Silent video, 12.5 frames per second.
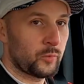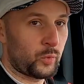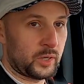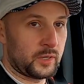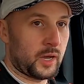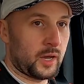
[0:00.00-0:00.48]

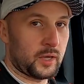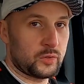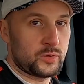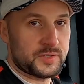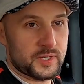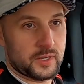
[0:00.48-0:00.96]
When
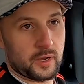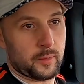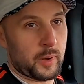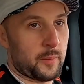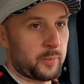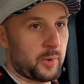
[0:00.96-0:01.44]
you see
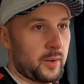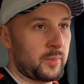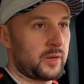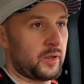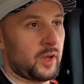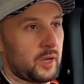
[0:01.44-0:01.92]

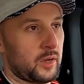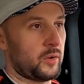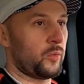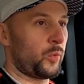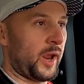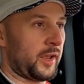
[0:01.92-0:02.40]
upcoming
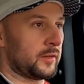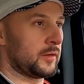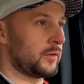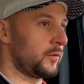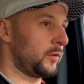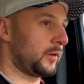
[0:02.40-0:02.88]

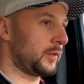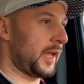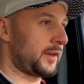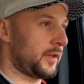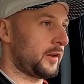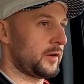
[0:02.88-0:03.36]
Wrangler or
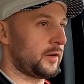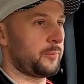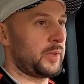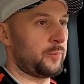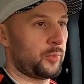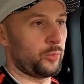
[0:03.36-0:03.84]
Gladiator
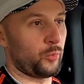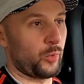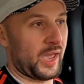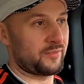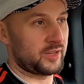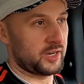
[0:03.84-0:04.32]
and people
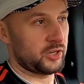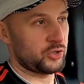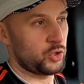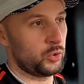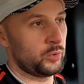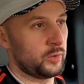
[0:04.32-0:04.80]
waving
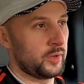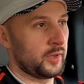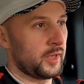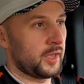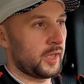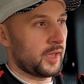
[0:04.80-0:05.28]
at you,
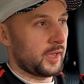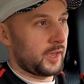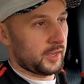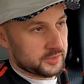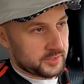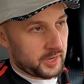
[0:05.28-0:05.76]

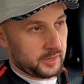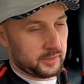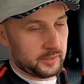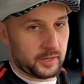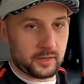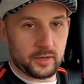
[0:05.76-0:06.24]
it's kind
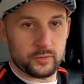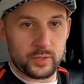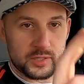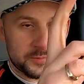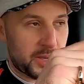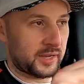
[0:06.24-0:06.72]
of like a
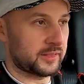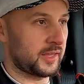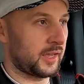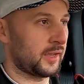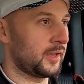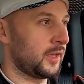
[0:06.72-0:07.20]
respect
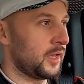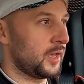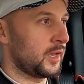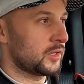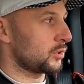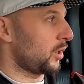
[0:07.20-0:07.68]
thing.
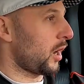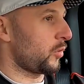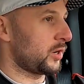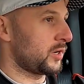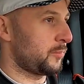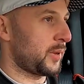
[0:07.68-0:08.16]
So I
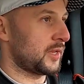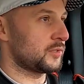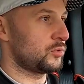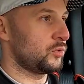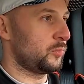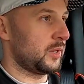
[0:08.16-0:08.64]
already
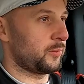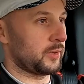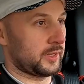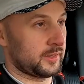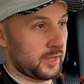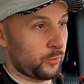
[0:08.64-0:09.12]
passed 2
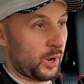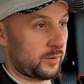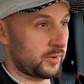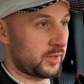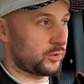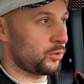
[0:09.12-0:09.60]
people and they
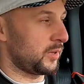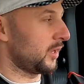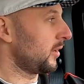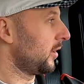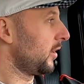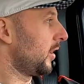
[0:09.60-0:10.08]
wave it to
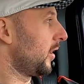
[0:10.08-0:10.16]
me.